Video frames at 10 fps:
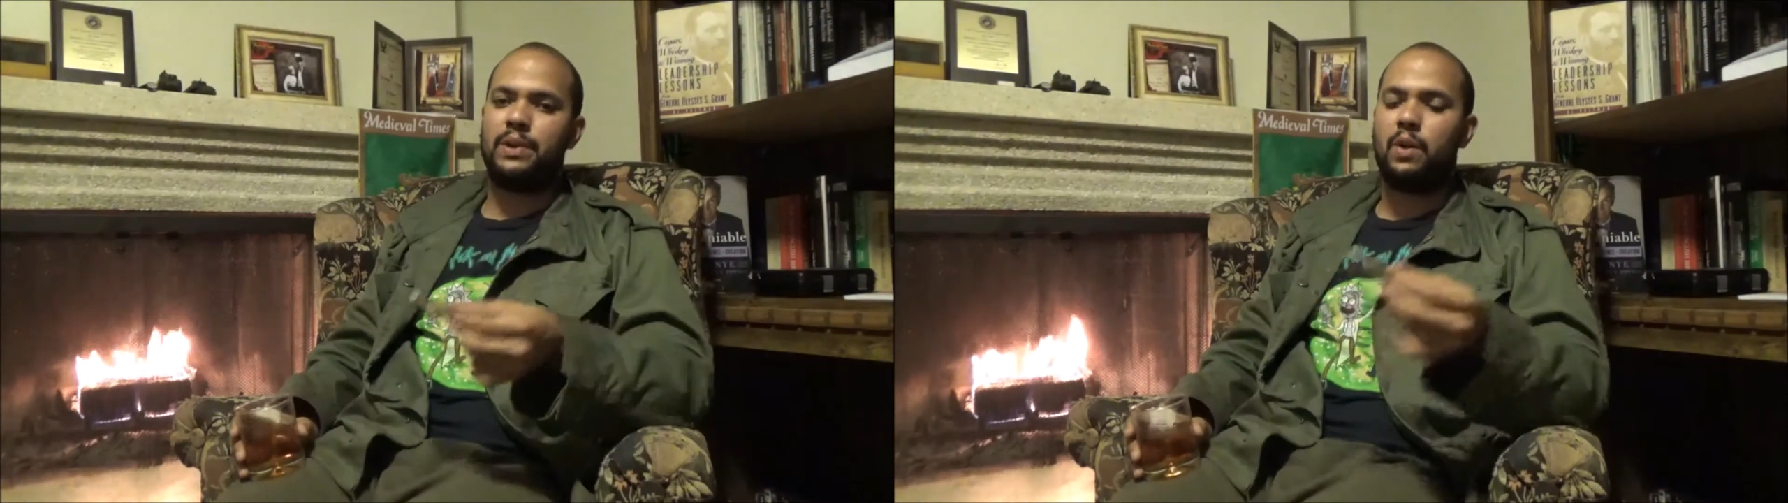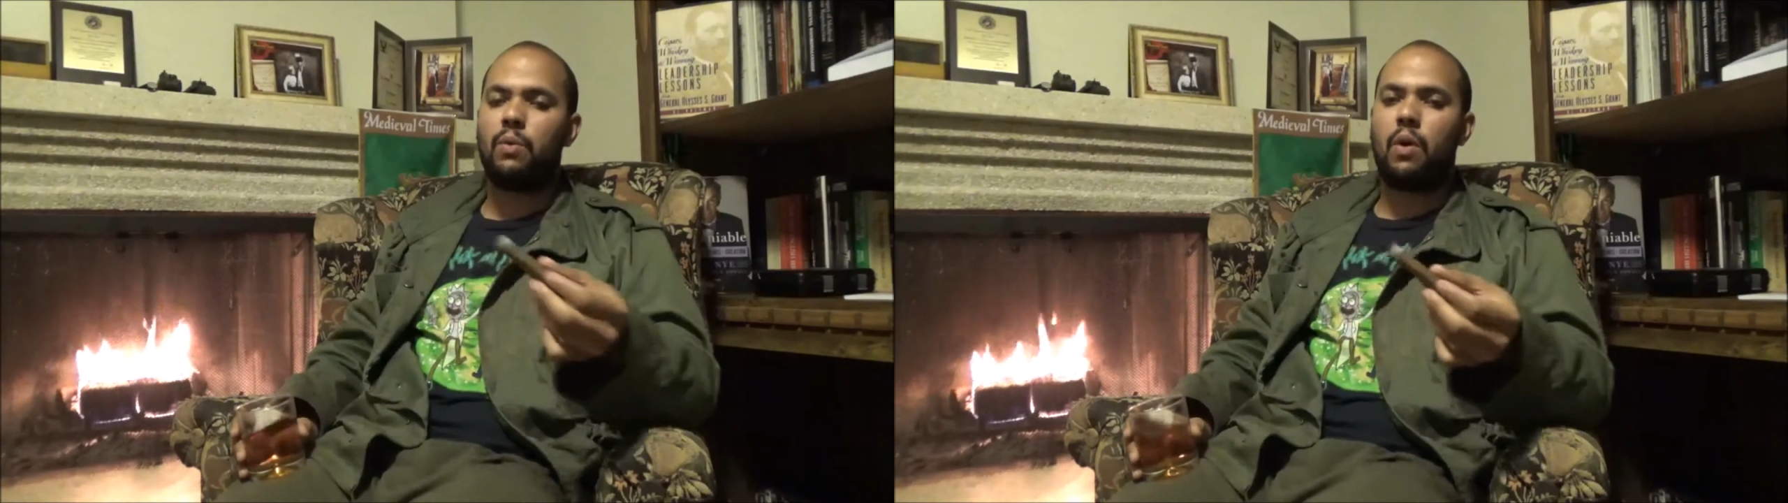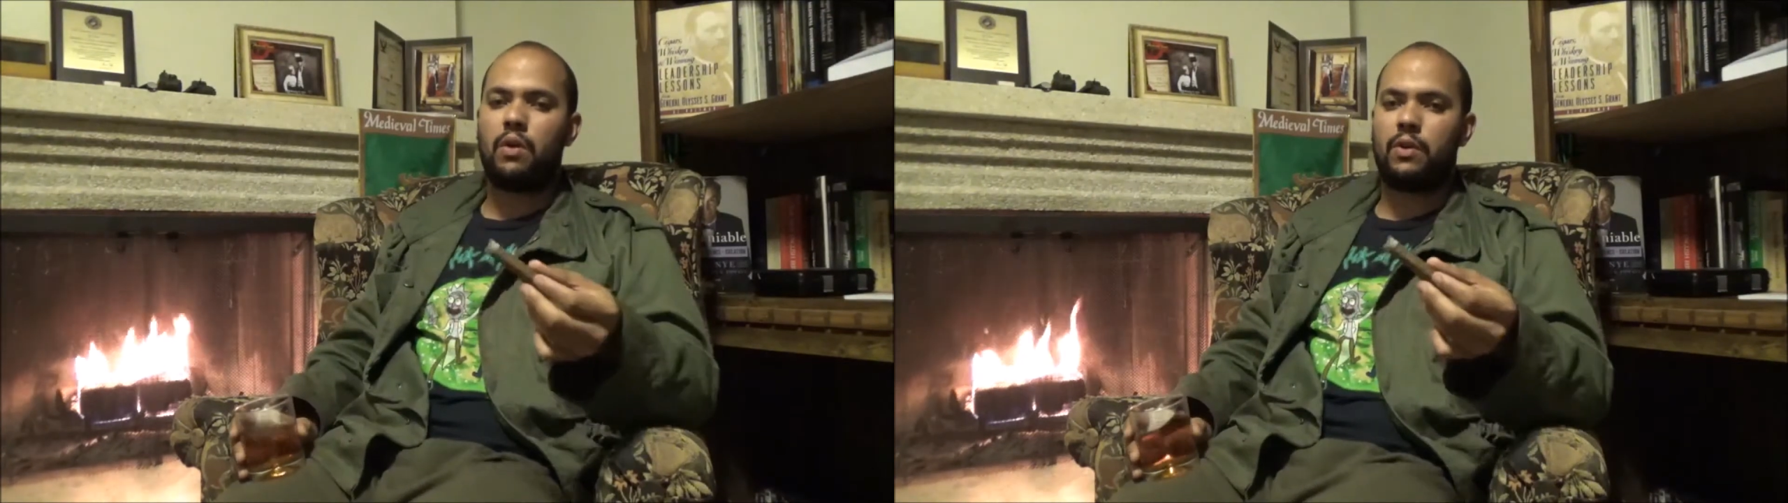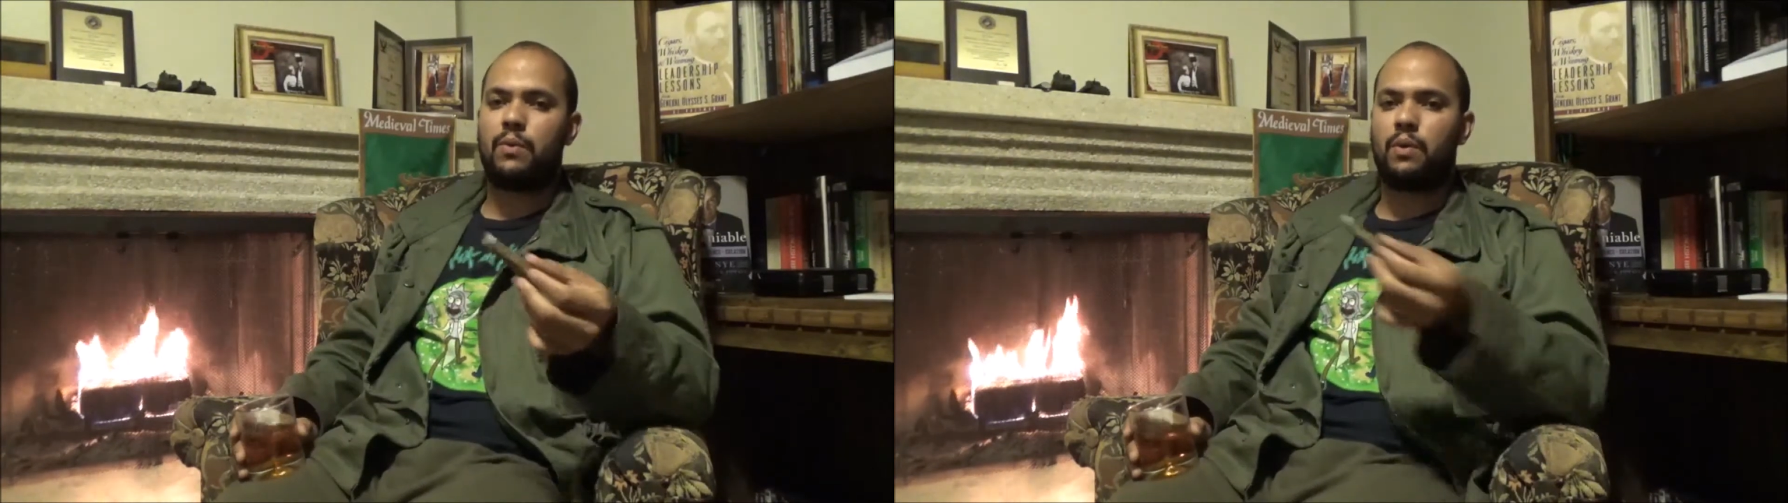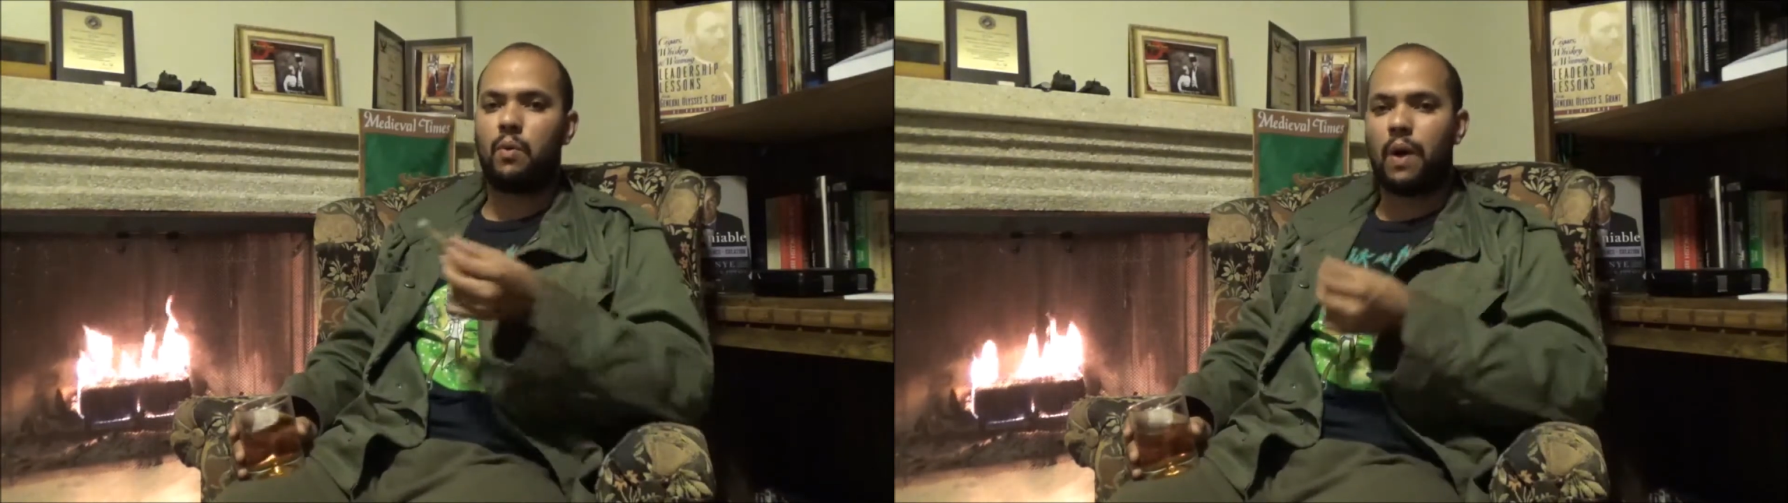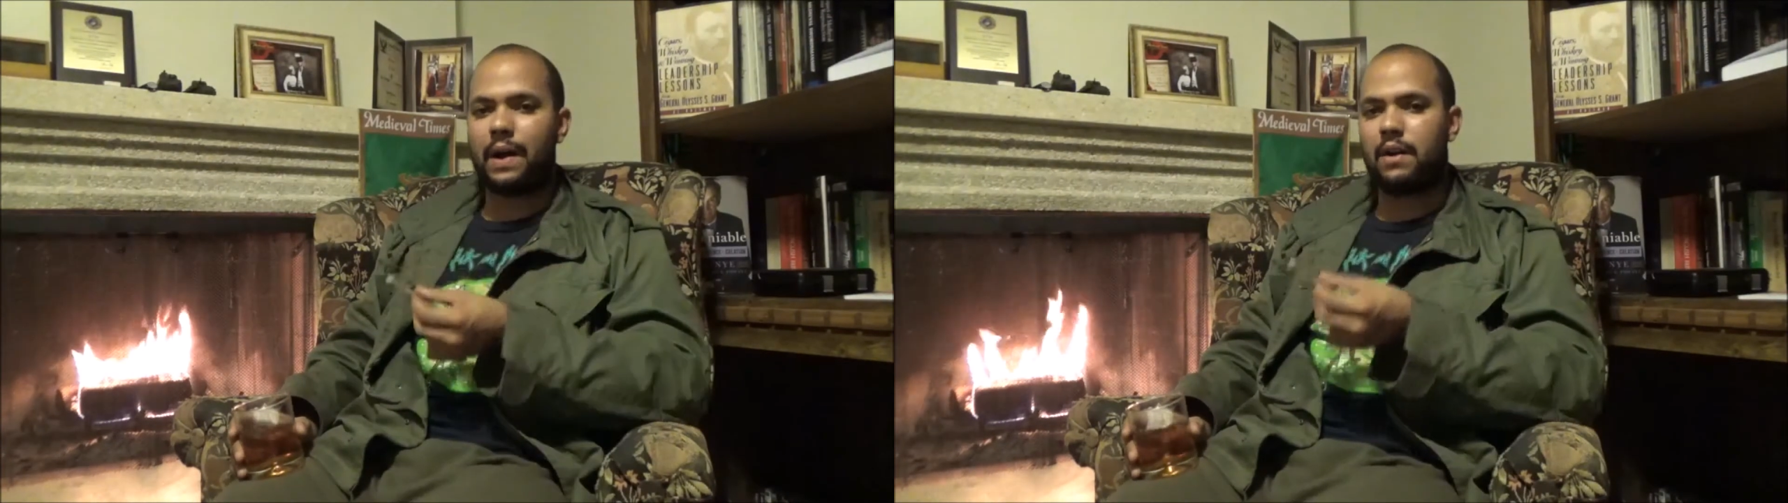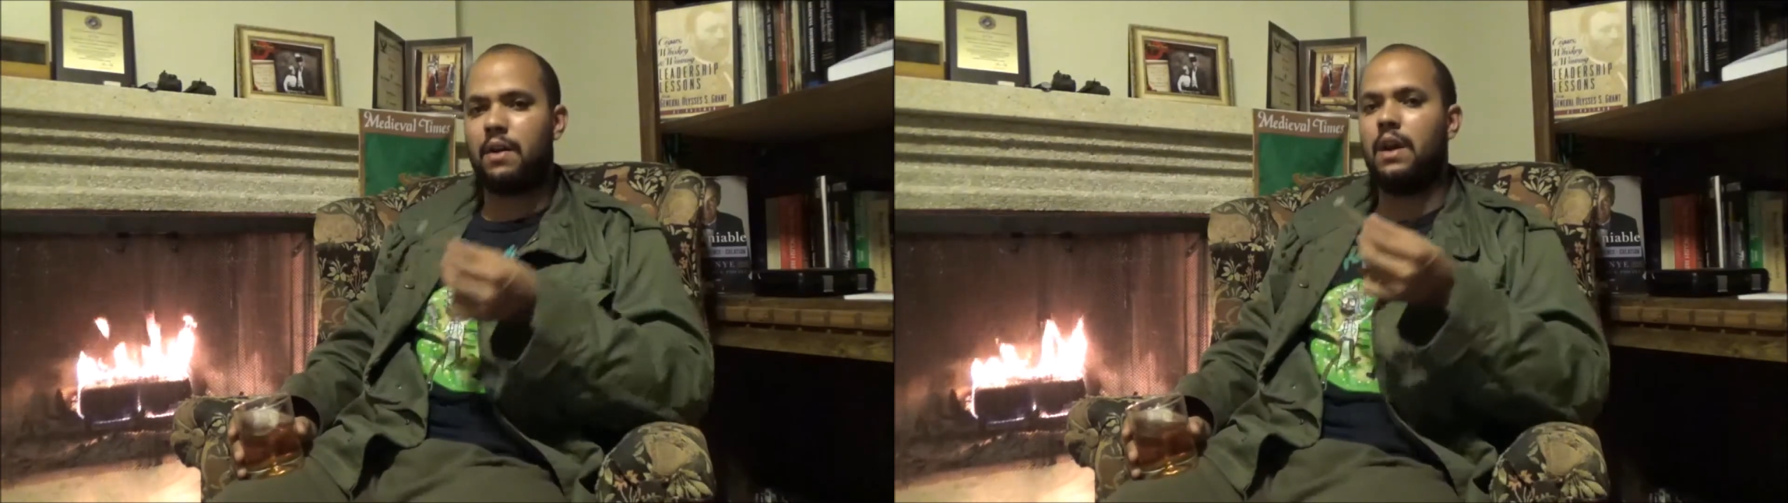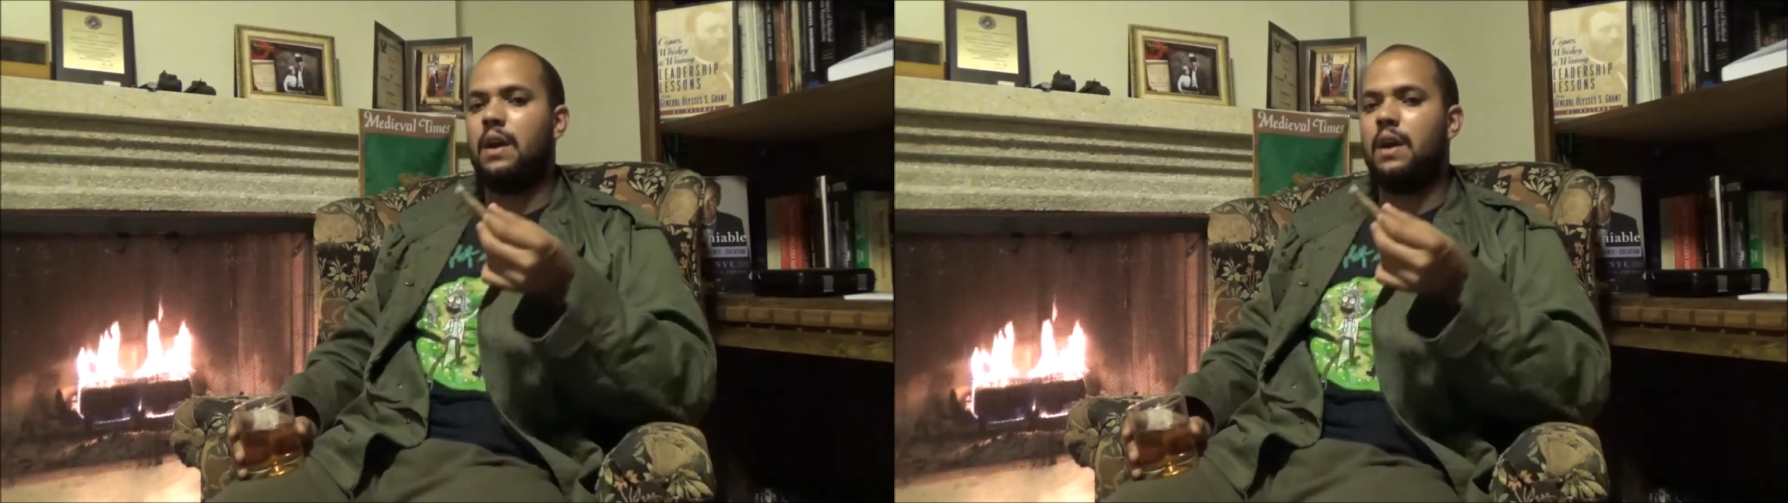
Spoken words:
no longer require